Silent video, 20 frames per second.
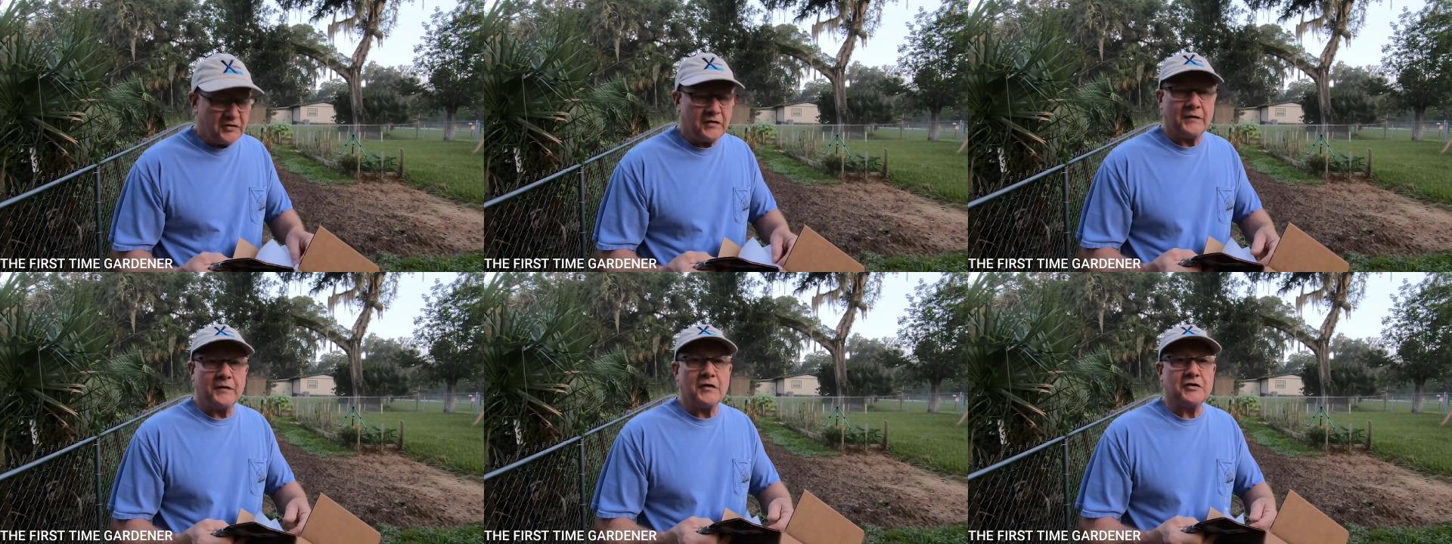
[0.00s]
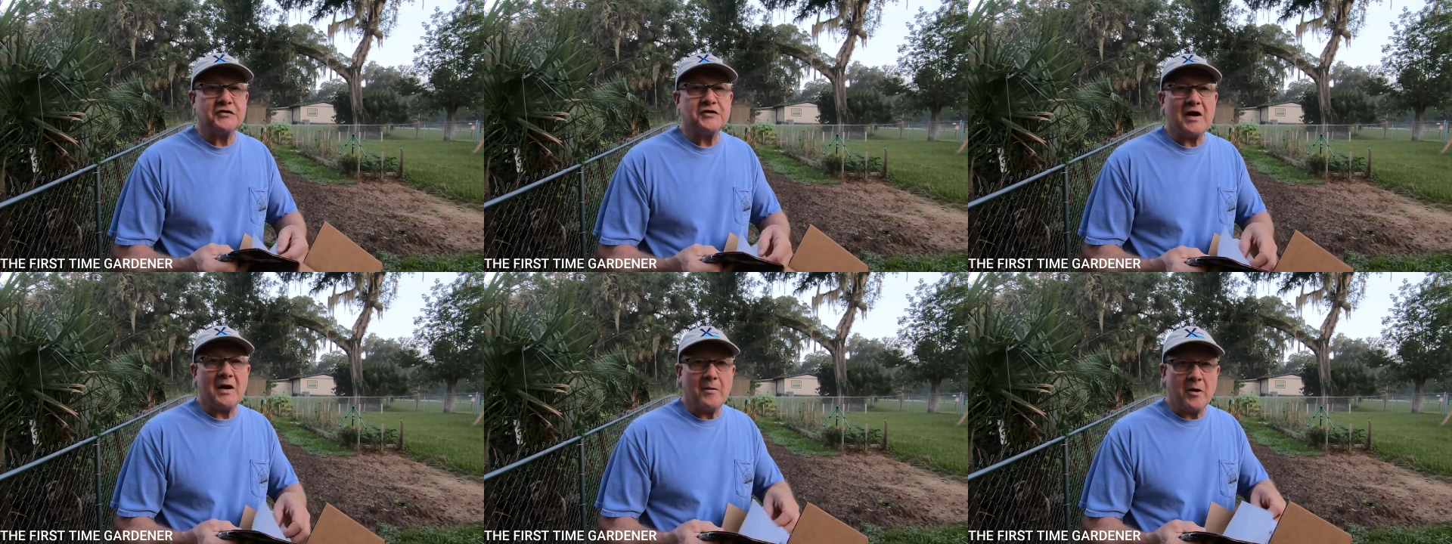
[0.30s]
is the
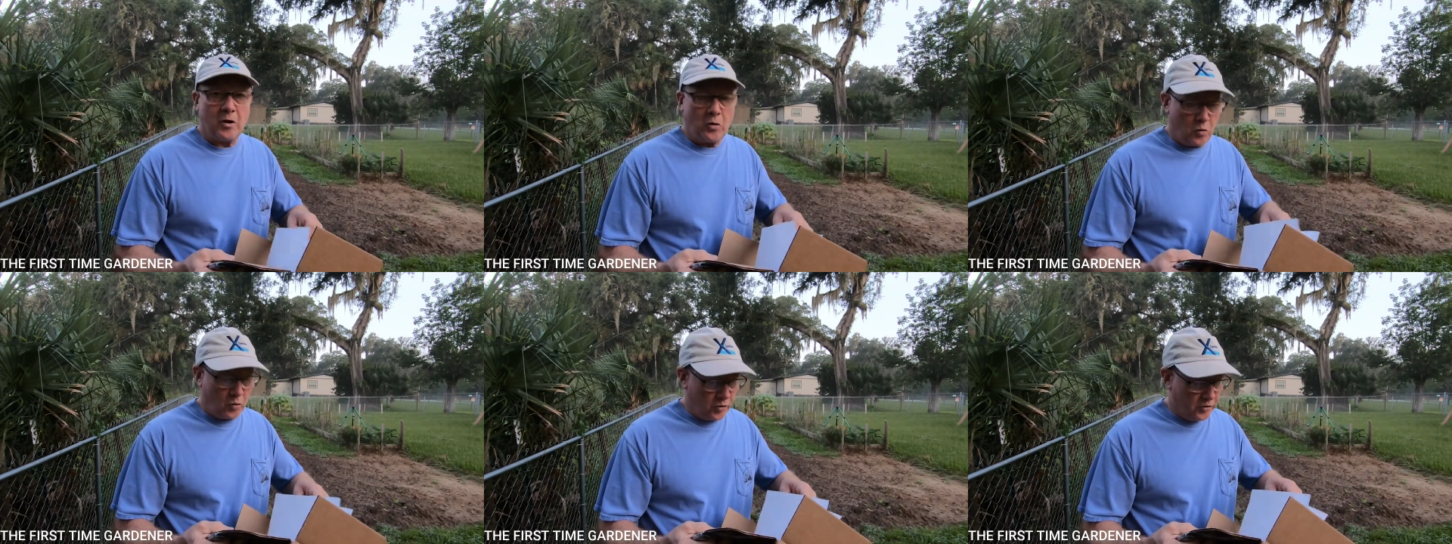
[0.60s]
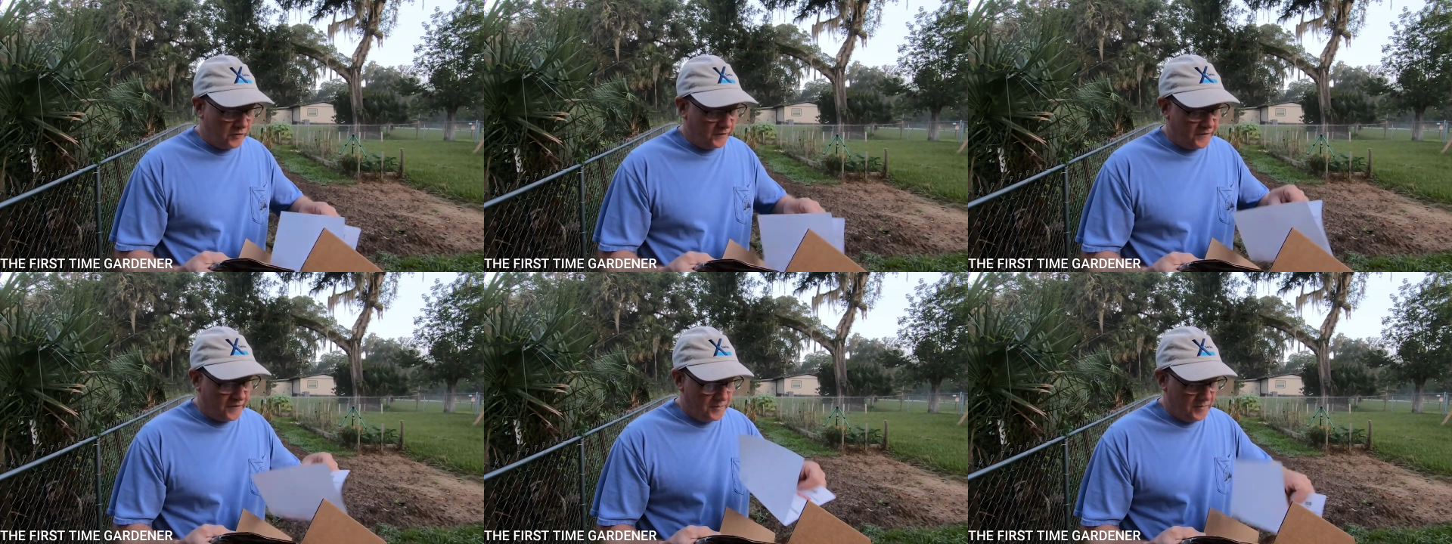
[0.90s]
first time I
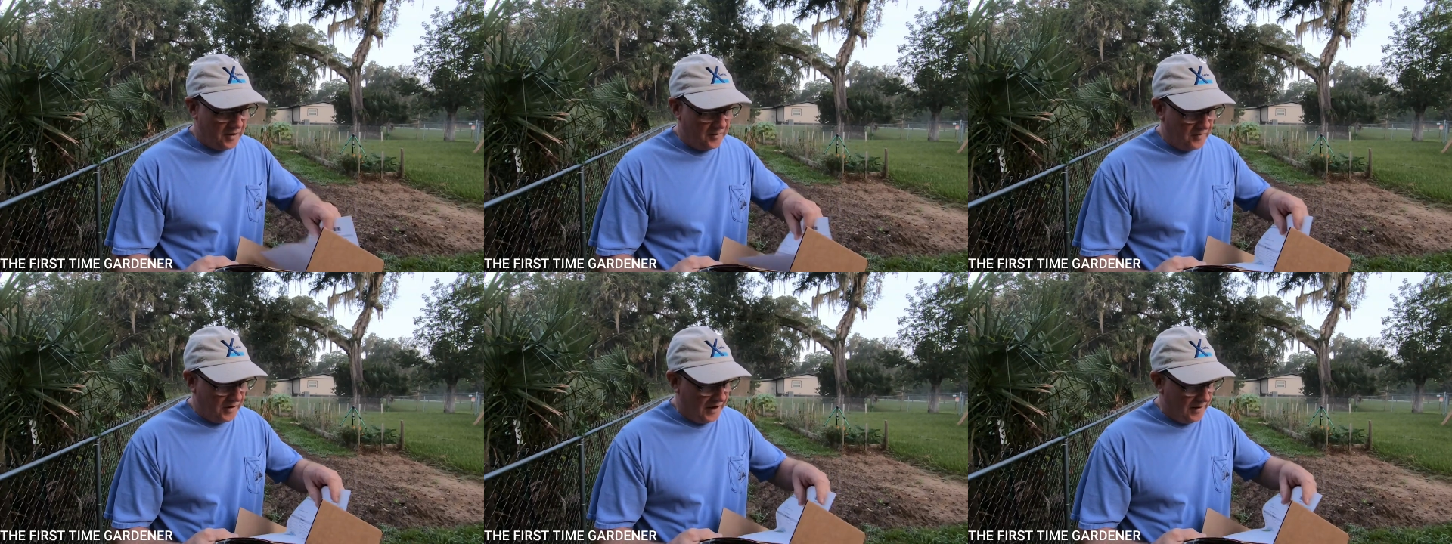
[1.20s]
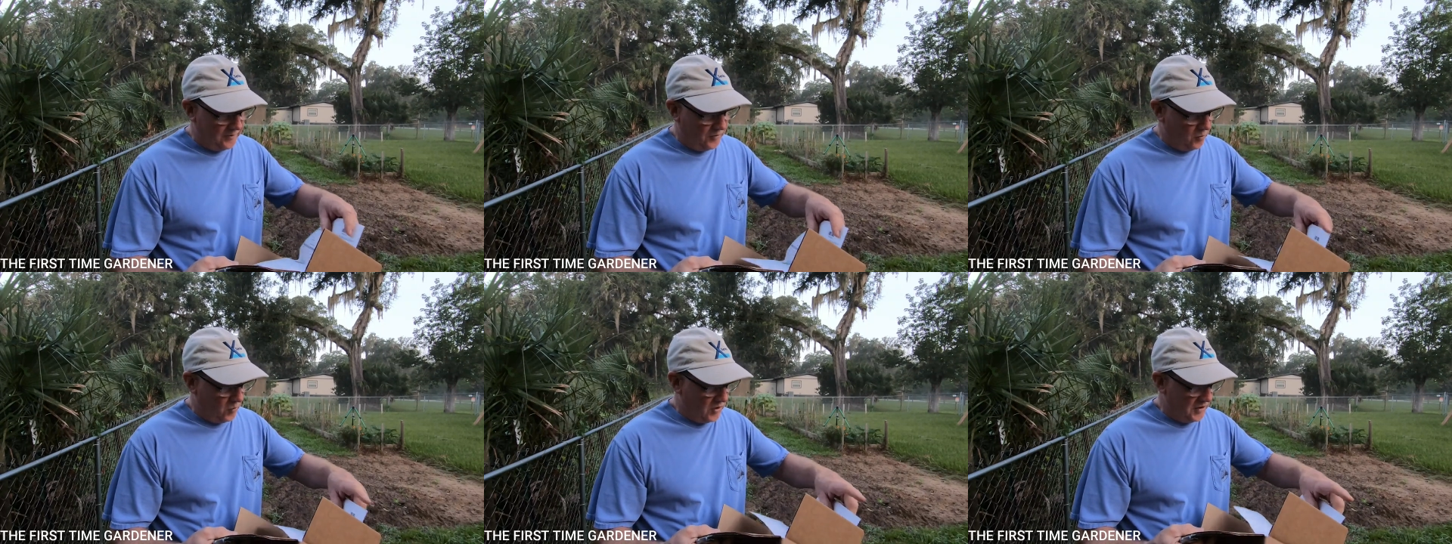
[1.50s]
ordered from them, but I've been